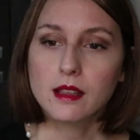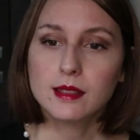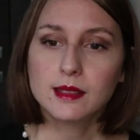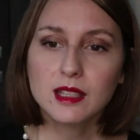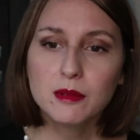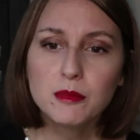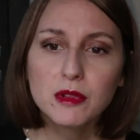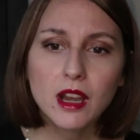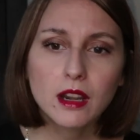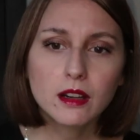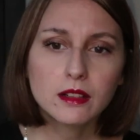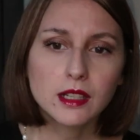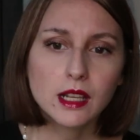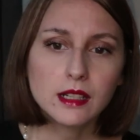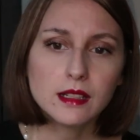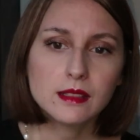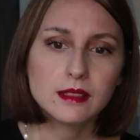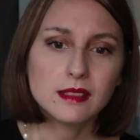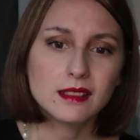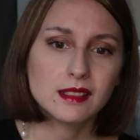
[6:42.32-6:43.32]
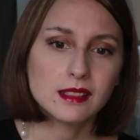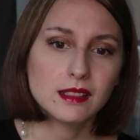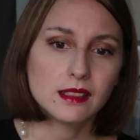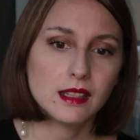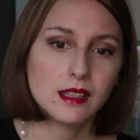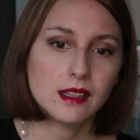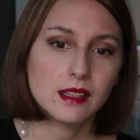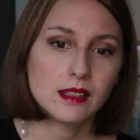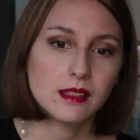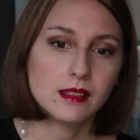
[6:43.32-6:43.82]
a similar
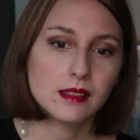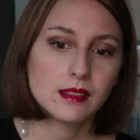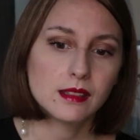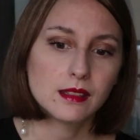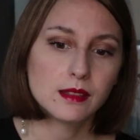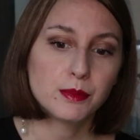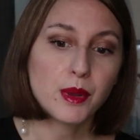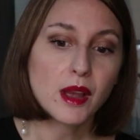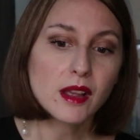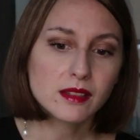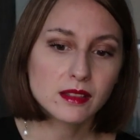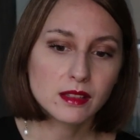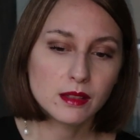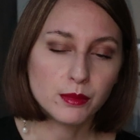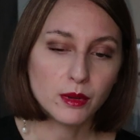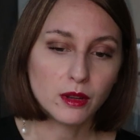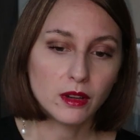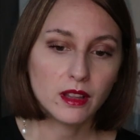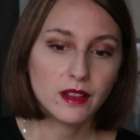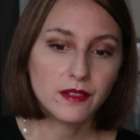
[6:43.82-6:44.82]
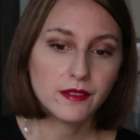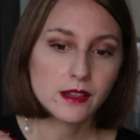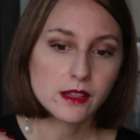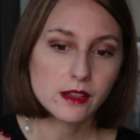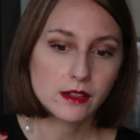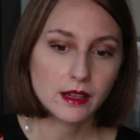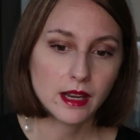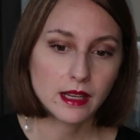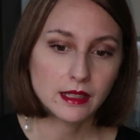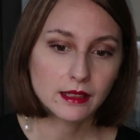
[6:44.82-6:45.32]
analysis is possible if you
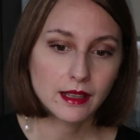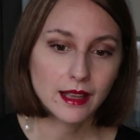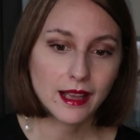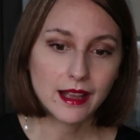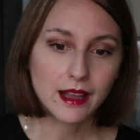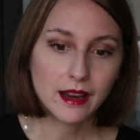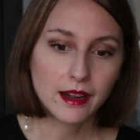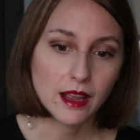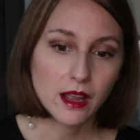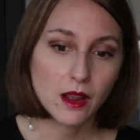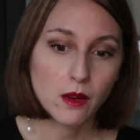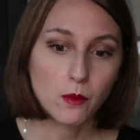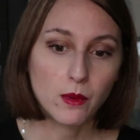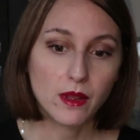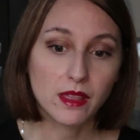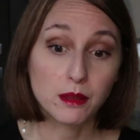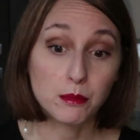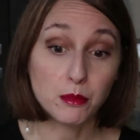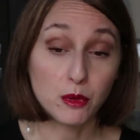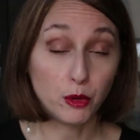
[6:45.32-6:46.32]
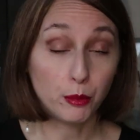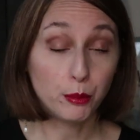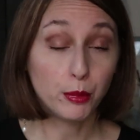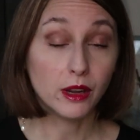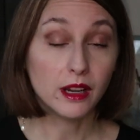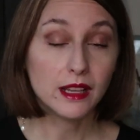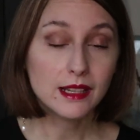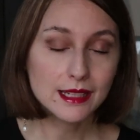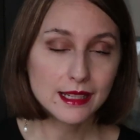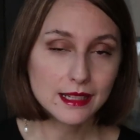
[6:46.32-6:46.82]
connect kegare with a more
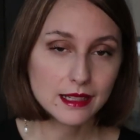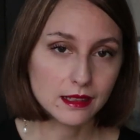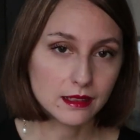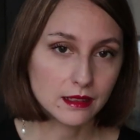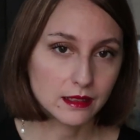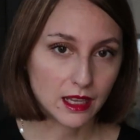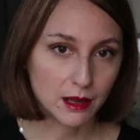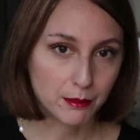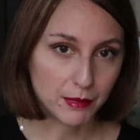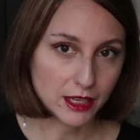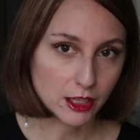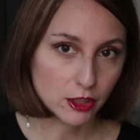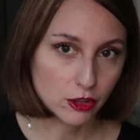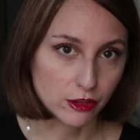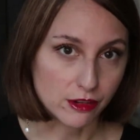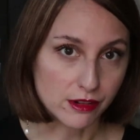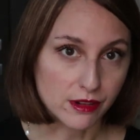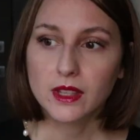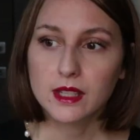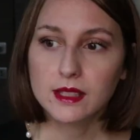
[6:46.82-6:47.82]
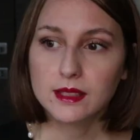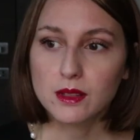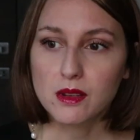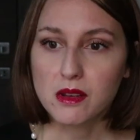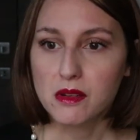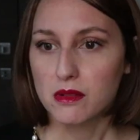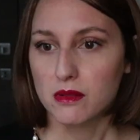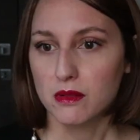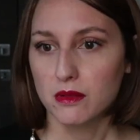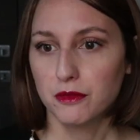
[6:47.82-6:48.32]
political dimension.
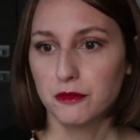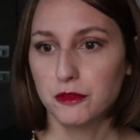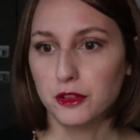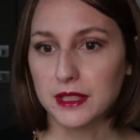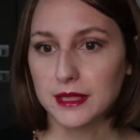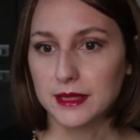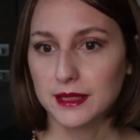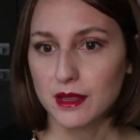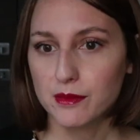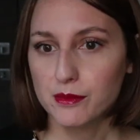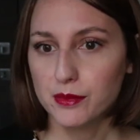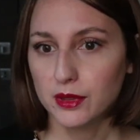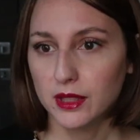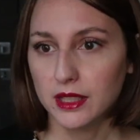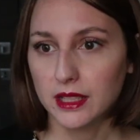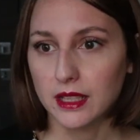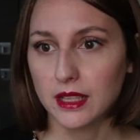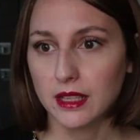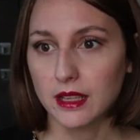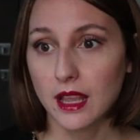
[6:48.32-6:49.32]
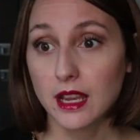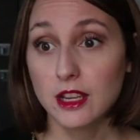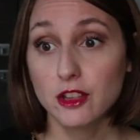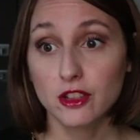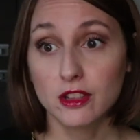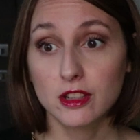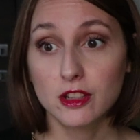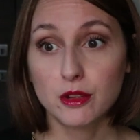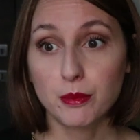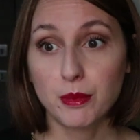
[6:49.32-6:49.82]
So, for example, in
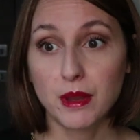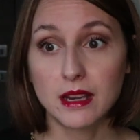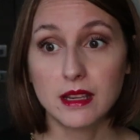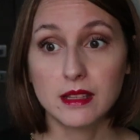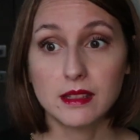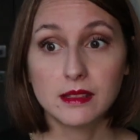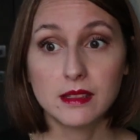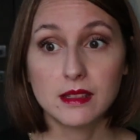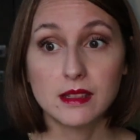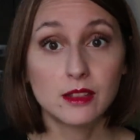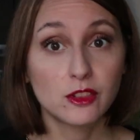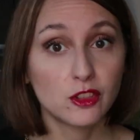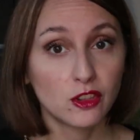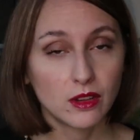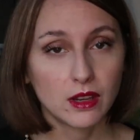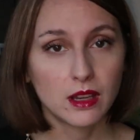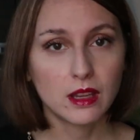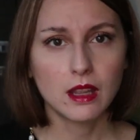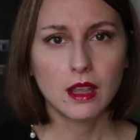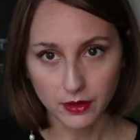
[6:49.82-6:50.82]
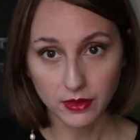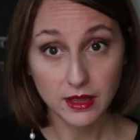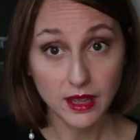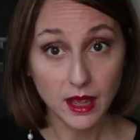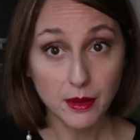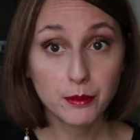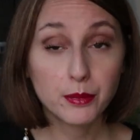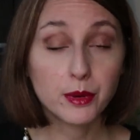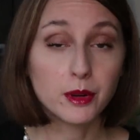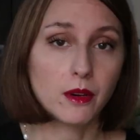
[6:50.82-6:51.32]
ancient Japanese history,
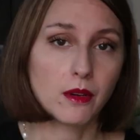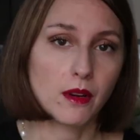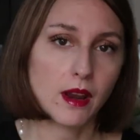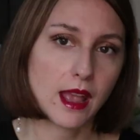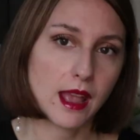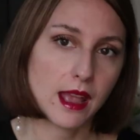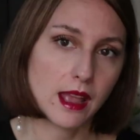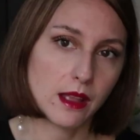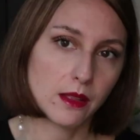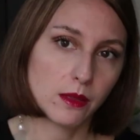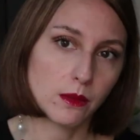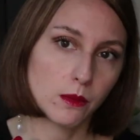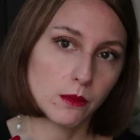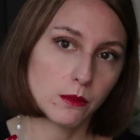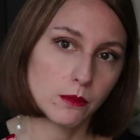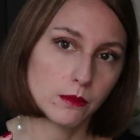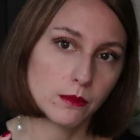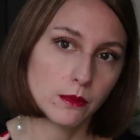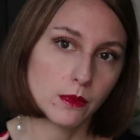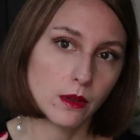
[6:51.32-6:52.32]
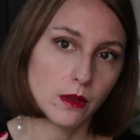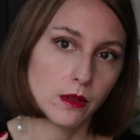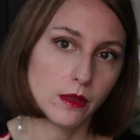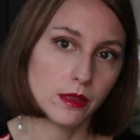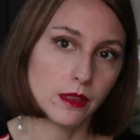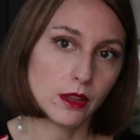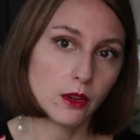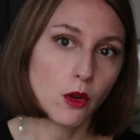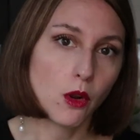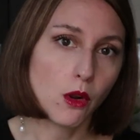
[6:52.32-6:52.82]
the emperor and
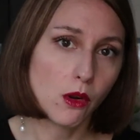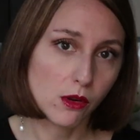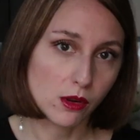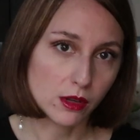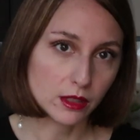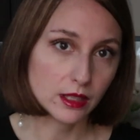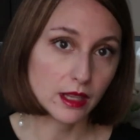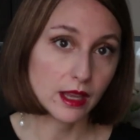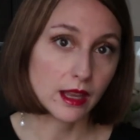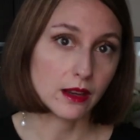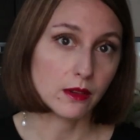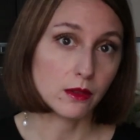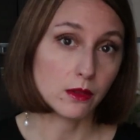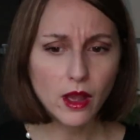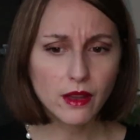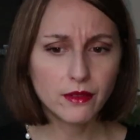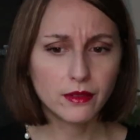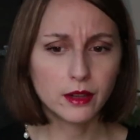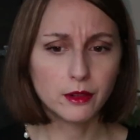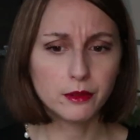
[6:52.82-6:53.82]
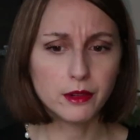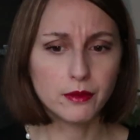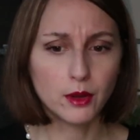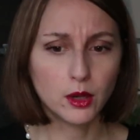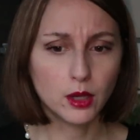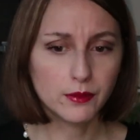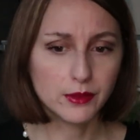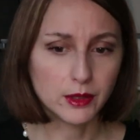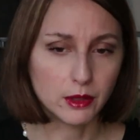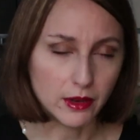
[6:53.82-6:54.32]
the court and whoever
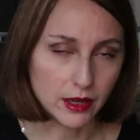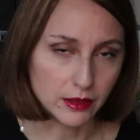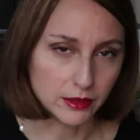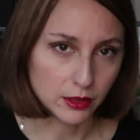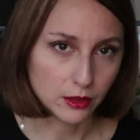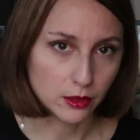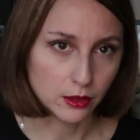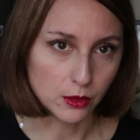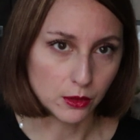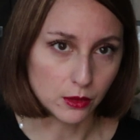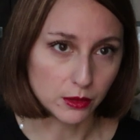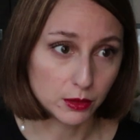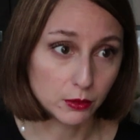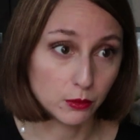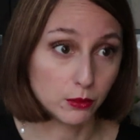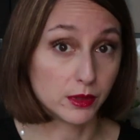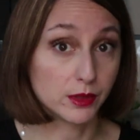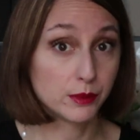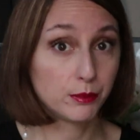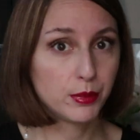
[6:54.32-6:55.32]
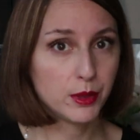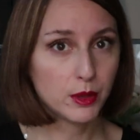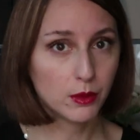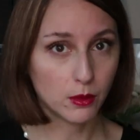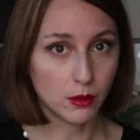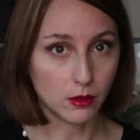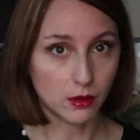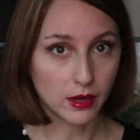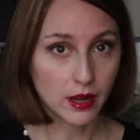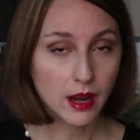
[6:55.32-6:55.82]
revolved around the court was
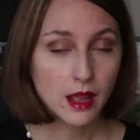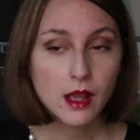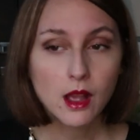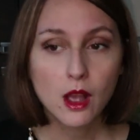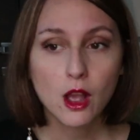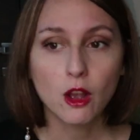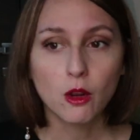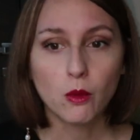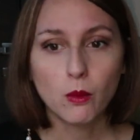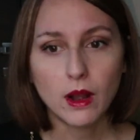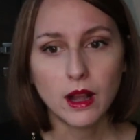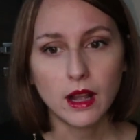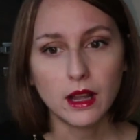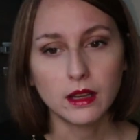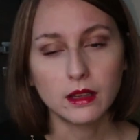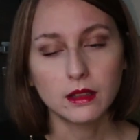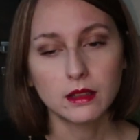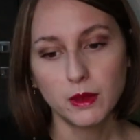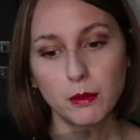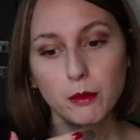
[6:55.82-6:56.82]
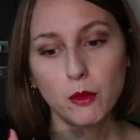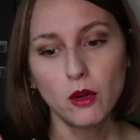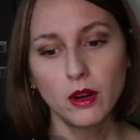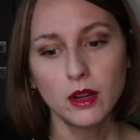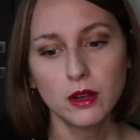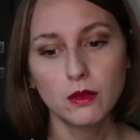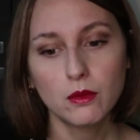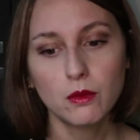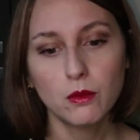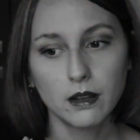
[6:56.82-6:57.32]
pure, while the
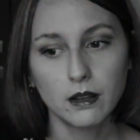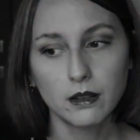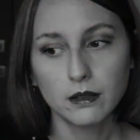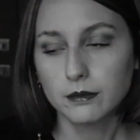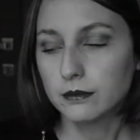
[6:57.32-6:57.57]
more you...